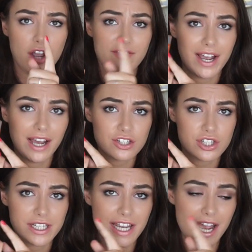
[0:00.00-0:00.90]
I've
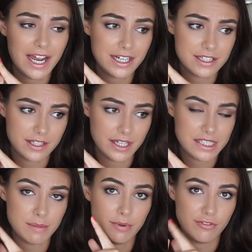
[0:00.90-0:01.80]
actually had
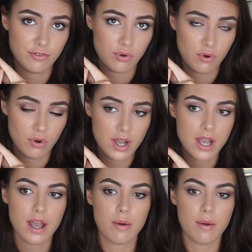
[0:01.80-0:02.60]
this before.